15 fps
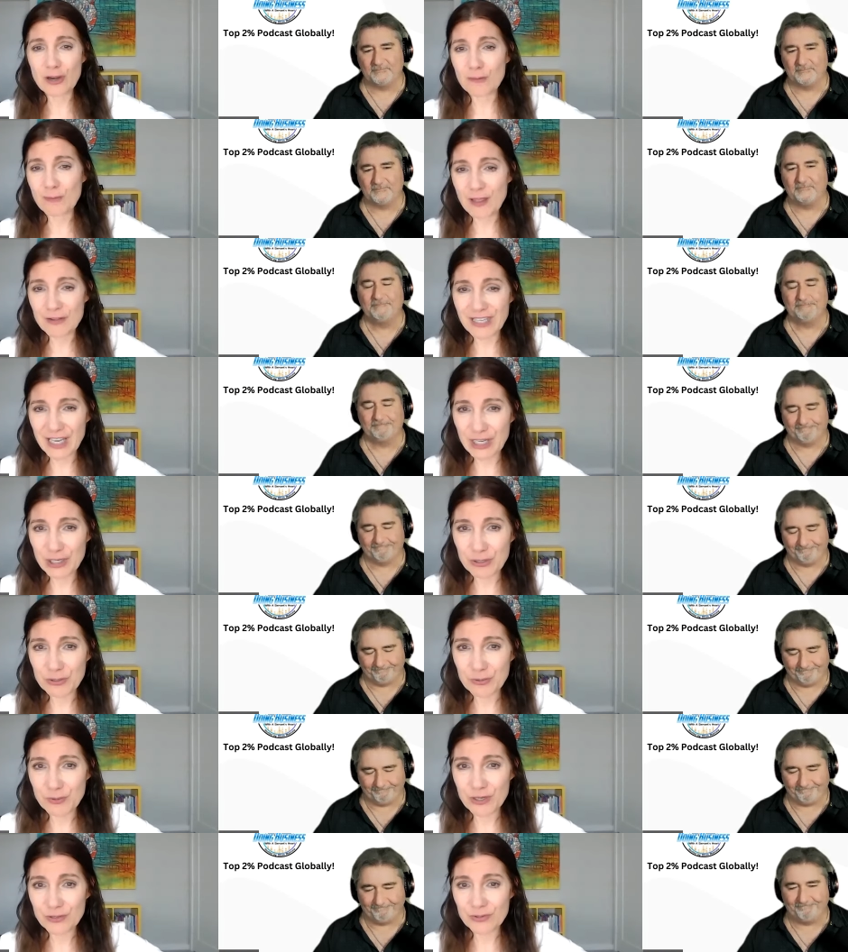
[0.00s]
Speaker 1: lot about getting
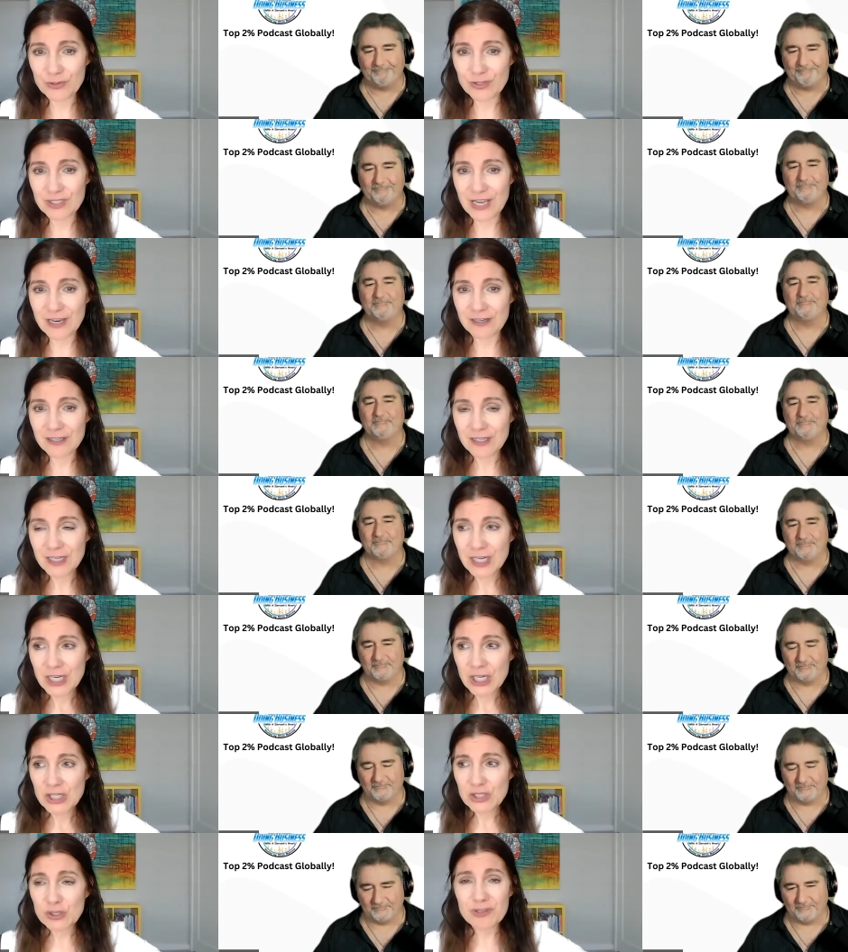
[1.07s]
into another state.
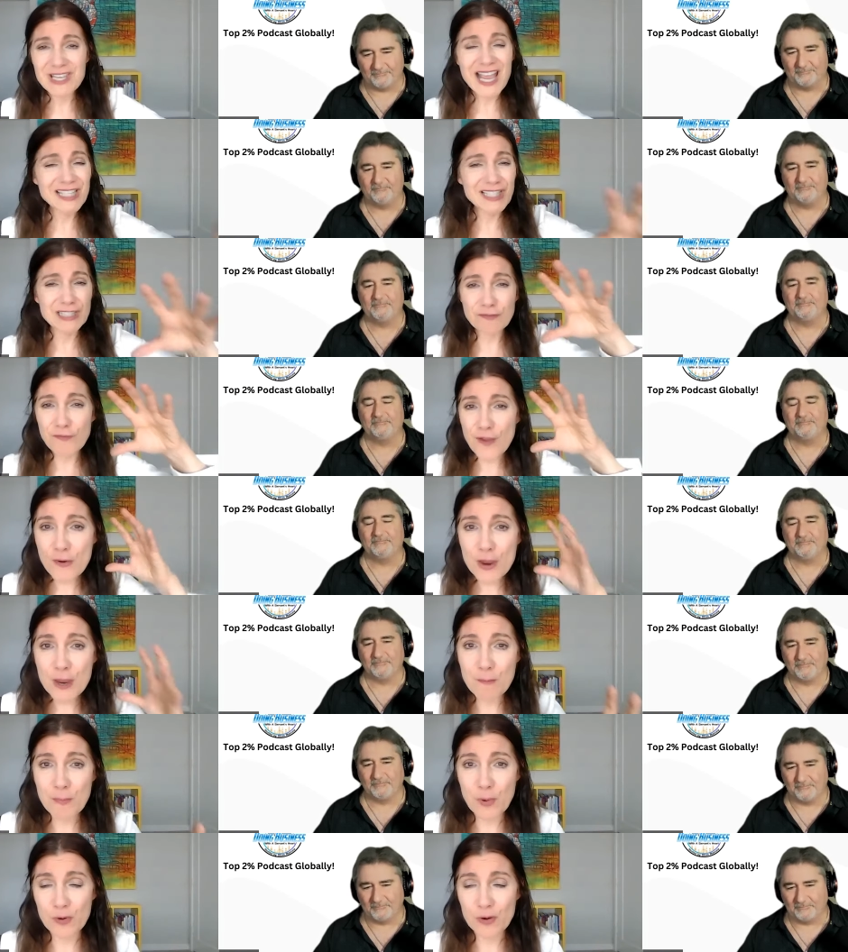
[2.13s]
So, yes, it's very
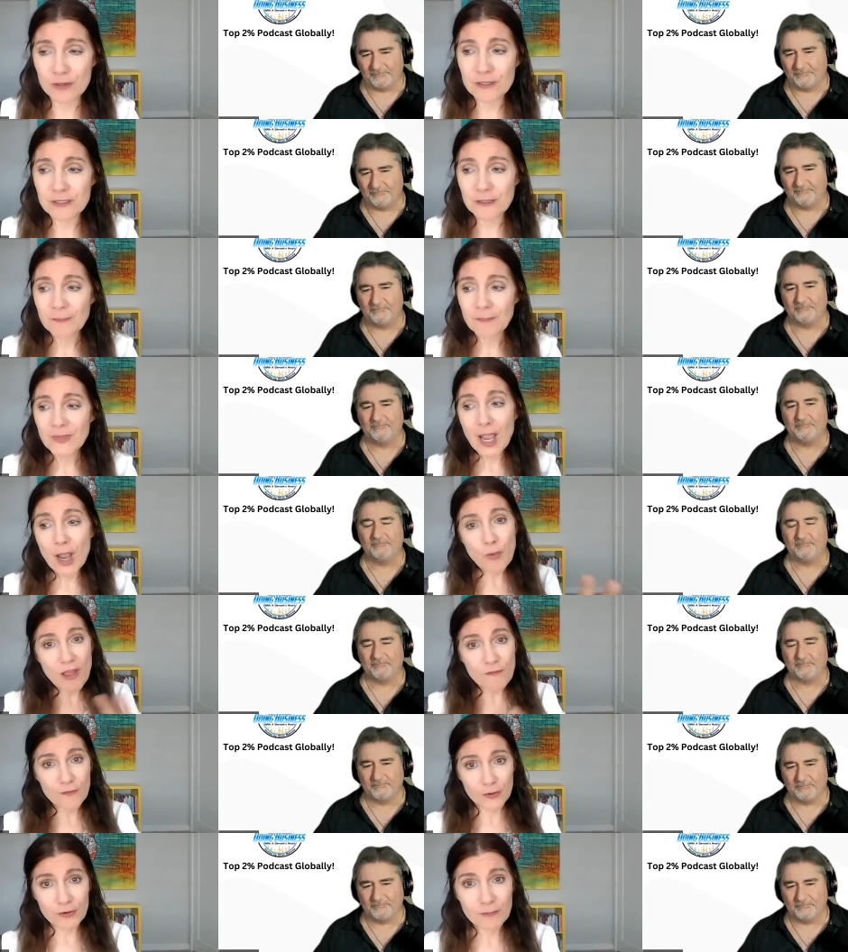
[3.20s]
important.
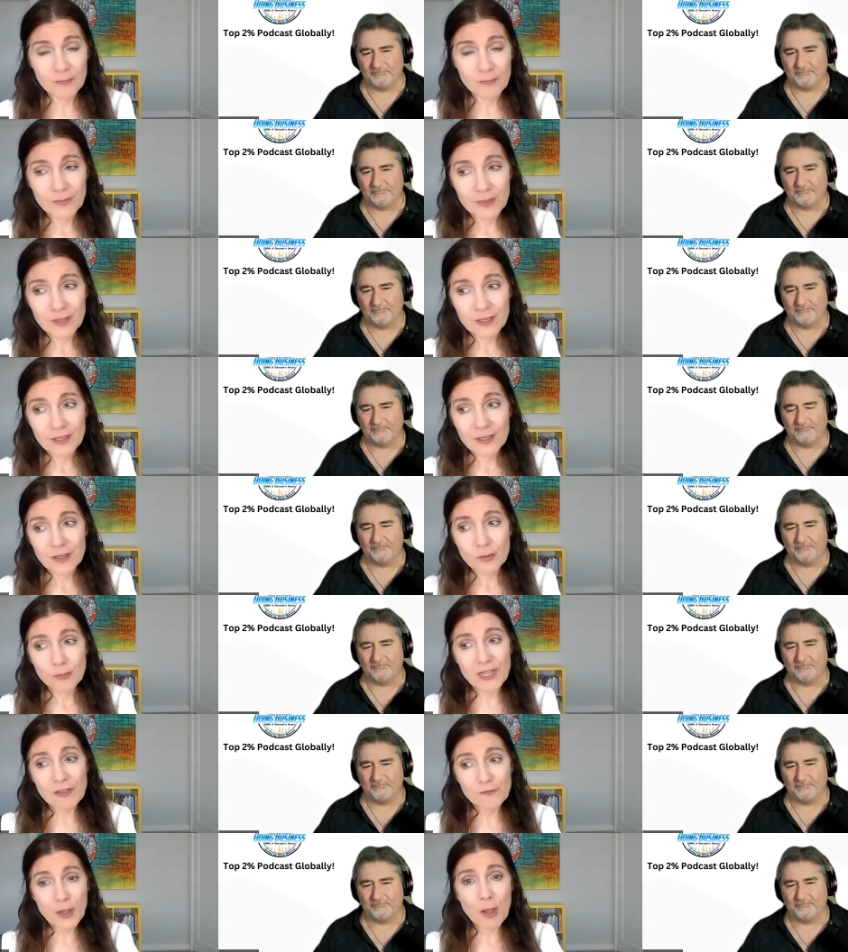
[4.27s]
However,
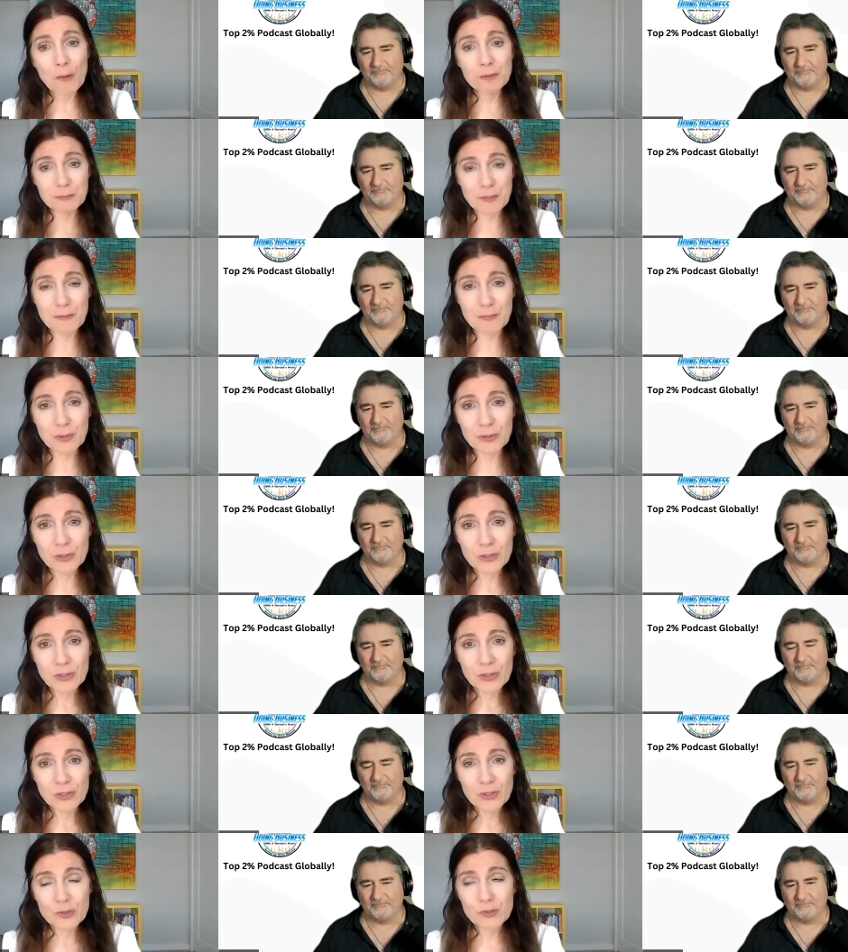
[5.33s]
we have helped people
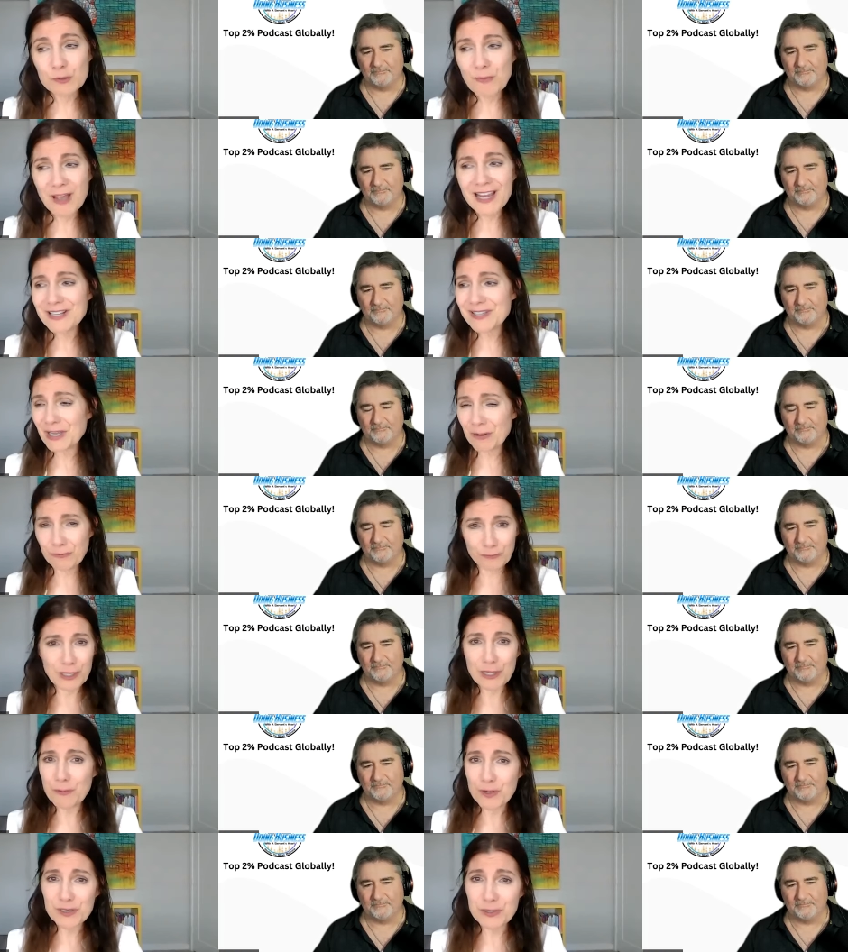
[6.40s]
whose mindset
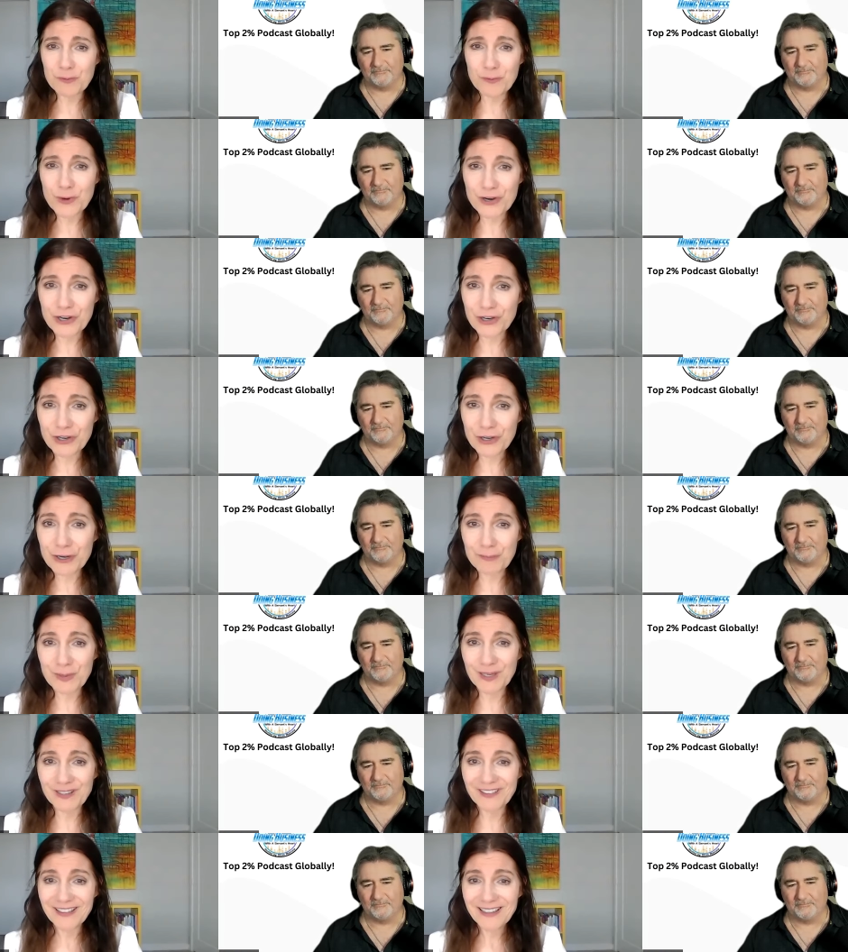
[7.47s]
really wasn't where it could have
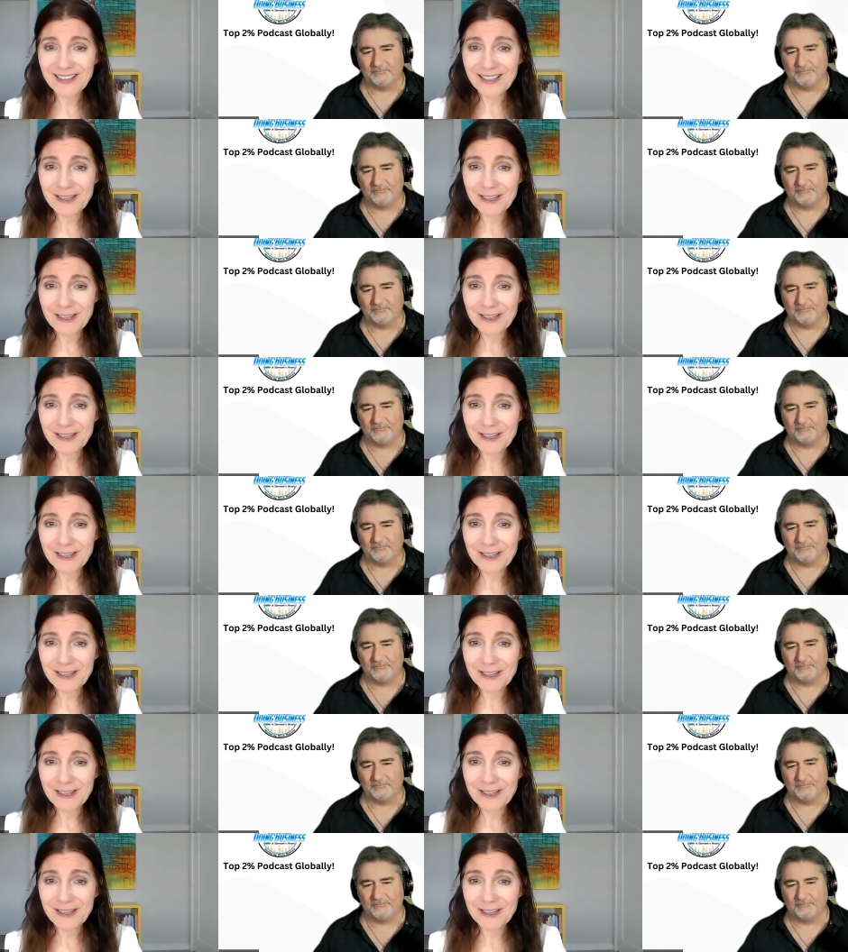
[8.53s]
been,